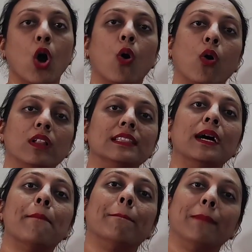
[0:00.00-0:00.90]
All
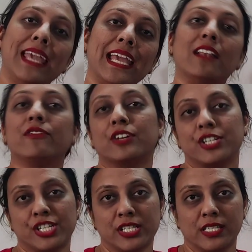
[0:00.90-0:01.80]
the male
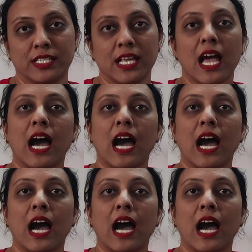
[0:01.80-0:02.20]
versions